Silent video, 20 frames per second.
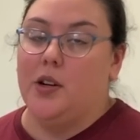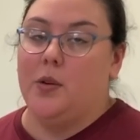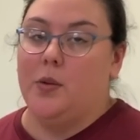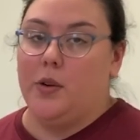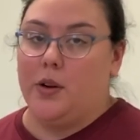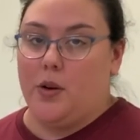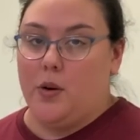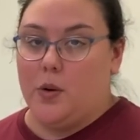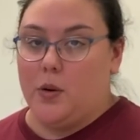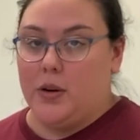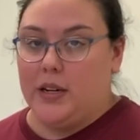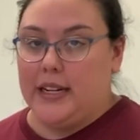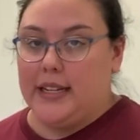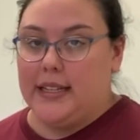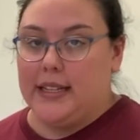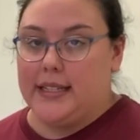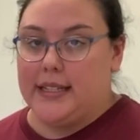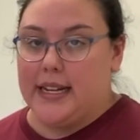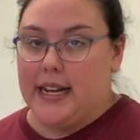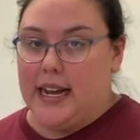recording
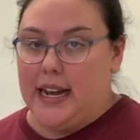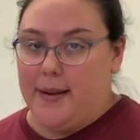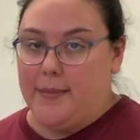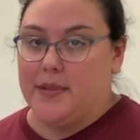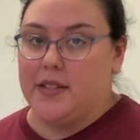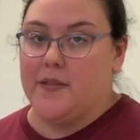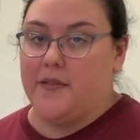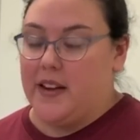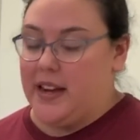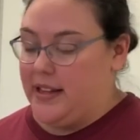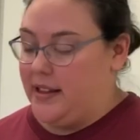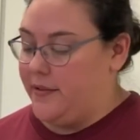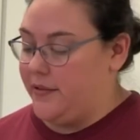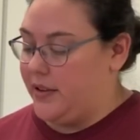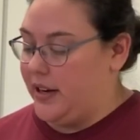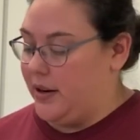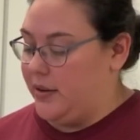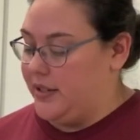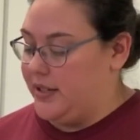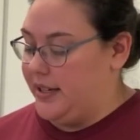the time to find the
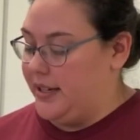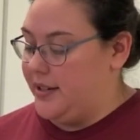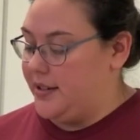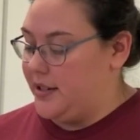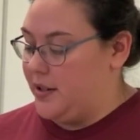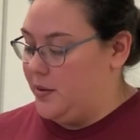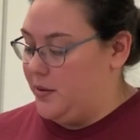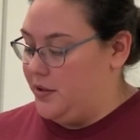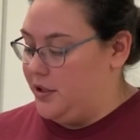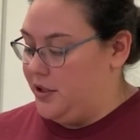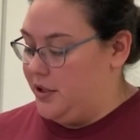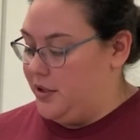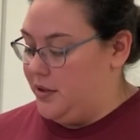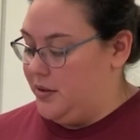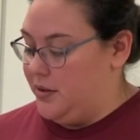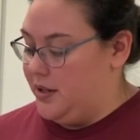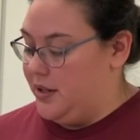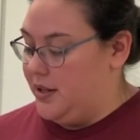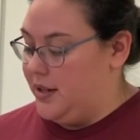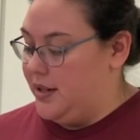frequency. So we'll do
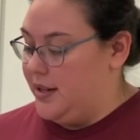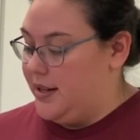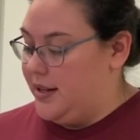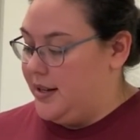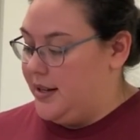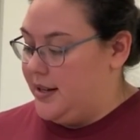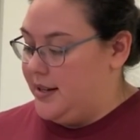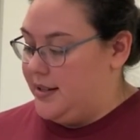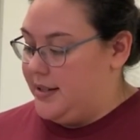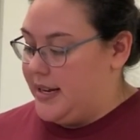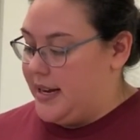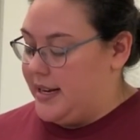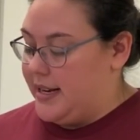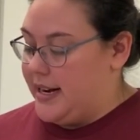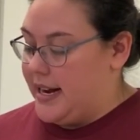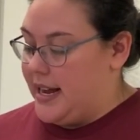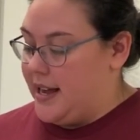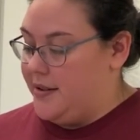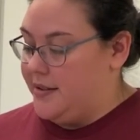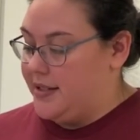10
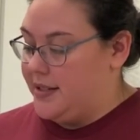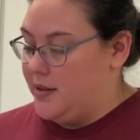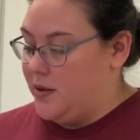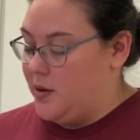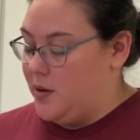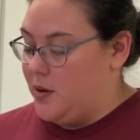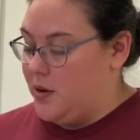counts,